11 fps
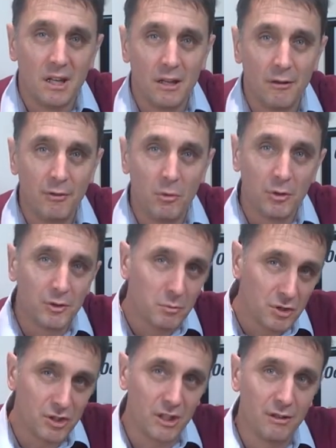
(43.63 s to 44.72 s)
If you want a
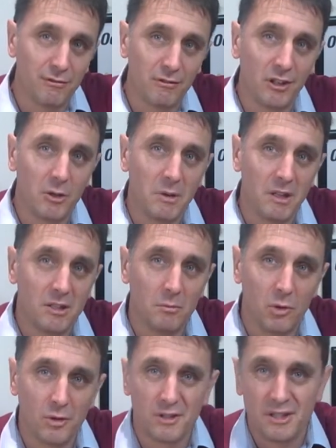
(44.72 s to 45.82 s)
machine for incubating
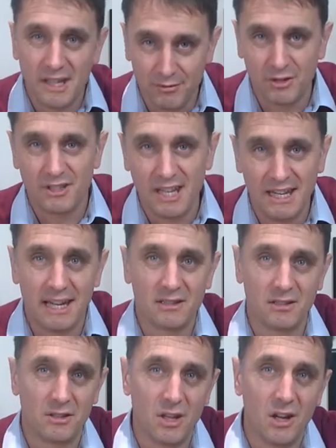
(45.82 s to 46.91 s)
more than 7 to 10
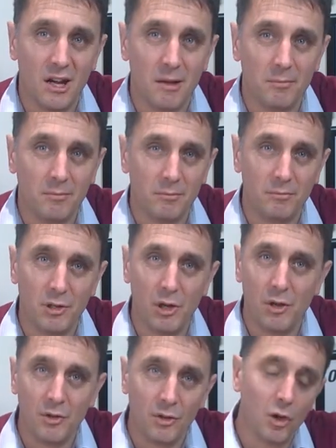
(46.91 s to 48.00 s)
eggs at a time,
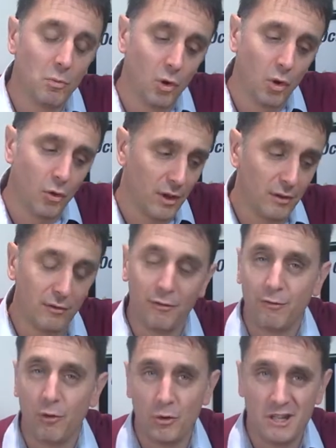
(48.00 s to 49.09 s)
but no more than
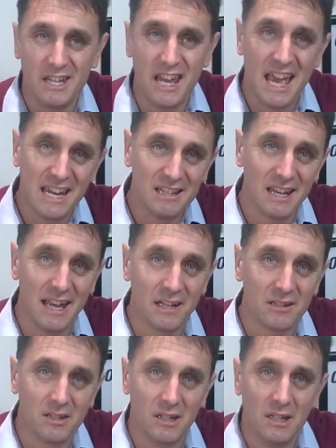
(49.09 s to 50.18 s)
48
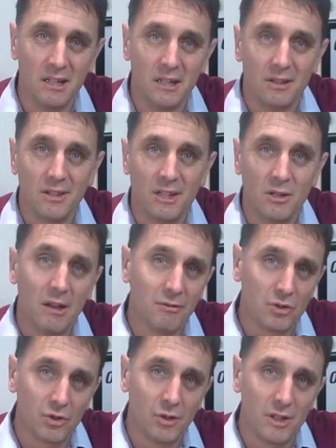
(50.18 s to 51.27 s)
eggs, then you have a
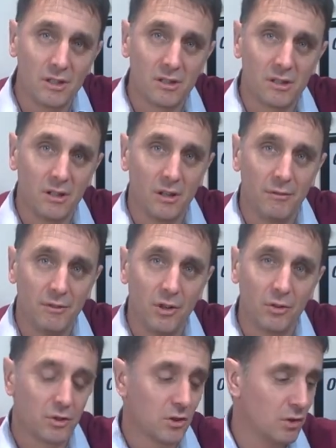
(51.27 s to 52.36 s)
choice of the
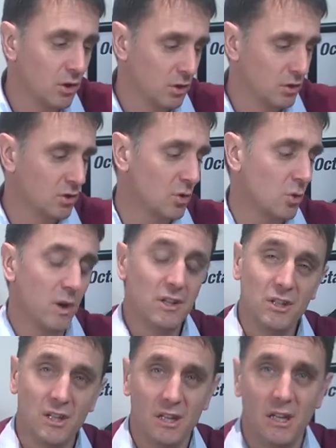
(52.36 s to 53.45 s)
Octagon
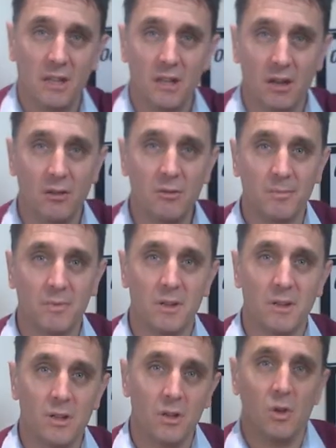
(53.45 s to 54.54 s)
20
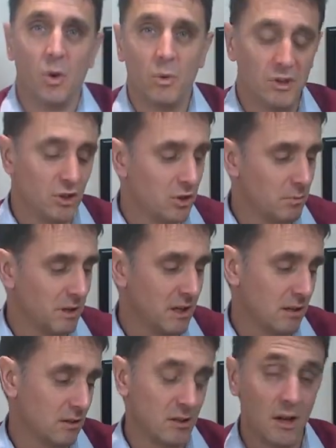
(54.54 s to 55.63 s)
Eco, which
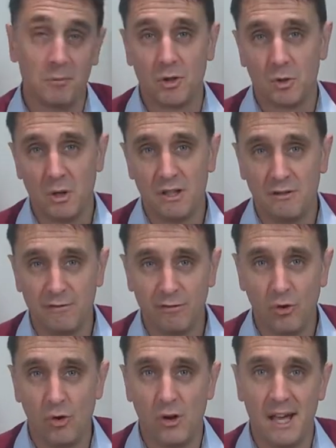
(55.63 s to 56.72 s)
incubates up to
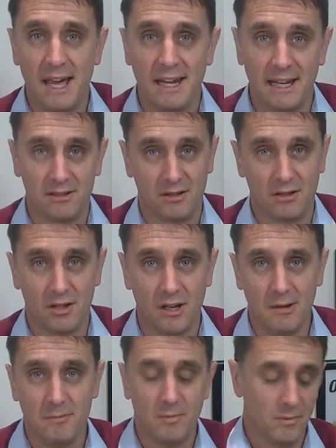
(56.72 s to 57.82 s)
24 hen eggs at a time,